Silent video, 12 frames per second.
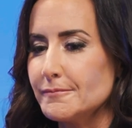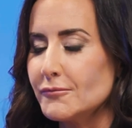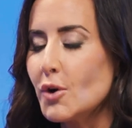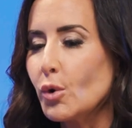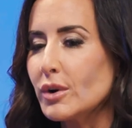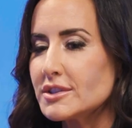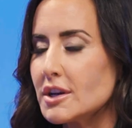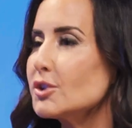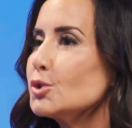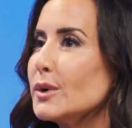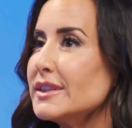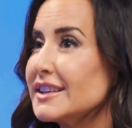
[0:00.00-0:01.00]
focused on
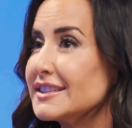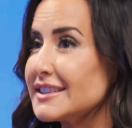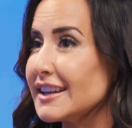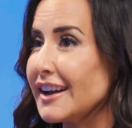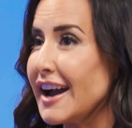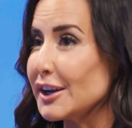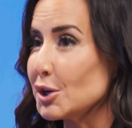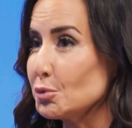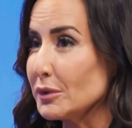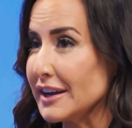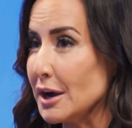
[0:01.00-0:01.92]
doing things that I could win